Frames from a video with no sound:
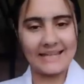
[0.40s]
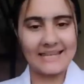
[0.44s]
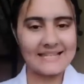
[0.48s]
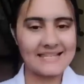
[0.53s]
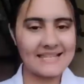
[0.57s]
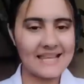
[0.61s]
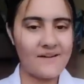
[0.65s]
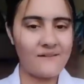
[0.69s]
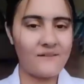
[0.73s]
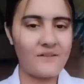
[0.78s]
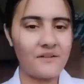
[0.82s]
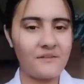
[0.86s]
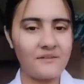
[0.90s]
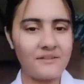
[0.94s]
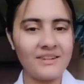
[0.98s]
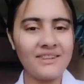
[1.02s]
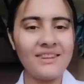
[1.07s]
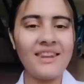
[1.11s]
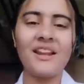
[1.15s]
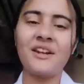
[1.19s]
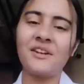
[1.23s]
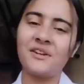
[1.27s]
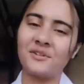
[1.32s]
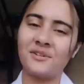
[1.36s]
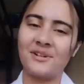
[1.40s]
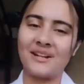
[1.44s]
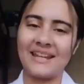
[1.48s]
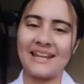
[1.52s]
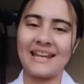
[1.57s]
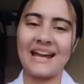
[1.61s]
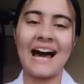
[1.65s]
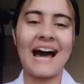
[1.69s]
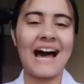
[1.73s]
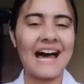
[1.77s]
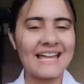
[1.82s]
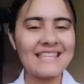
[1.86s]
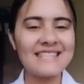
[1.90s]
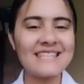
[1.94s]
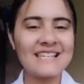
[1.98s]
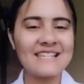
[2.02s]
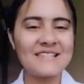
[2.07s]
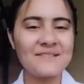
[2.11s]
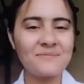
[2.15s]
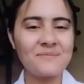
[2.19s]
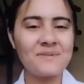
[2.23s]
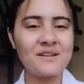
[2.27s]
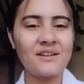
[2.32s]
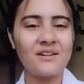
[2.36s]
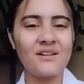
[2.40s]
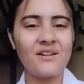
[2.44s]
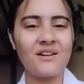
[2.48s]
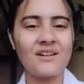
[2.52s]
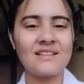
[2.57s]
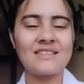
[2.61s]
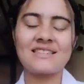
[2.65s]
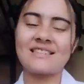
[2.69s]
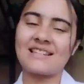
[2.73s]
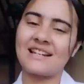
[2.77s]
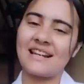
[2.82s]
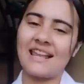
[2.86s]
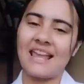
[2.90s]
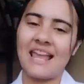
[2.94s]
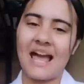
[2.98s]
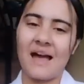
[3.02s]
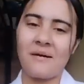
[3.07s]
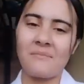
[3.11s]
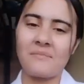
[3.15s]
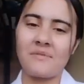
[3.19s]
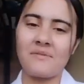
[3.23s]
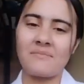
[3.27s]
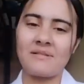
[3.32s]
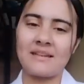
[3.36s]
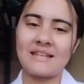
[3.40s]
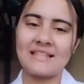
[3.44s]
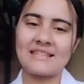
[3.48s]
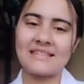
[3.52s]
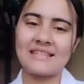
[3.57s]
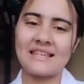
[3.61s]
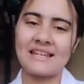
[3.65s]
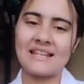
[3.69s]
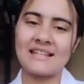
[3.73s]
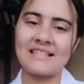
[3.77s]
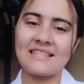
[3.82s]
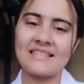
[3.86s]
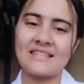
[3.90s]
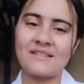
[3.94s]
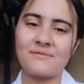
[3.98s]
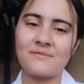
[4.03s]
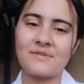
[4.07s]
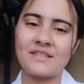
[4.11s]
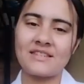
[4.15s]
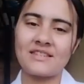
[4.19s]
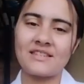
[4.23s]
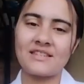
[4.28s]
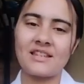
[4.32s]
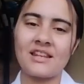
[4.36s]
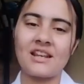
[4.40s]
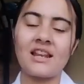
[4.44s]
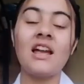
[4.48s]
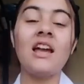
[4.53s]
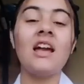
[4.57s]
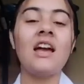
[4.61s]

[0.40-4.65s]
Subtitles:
everyone. Today I Jasmine Kaur studying MBBS second semester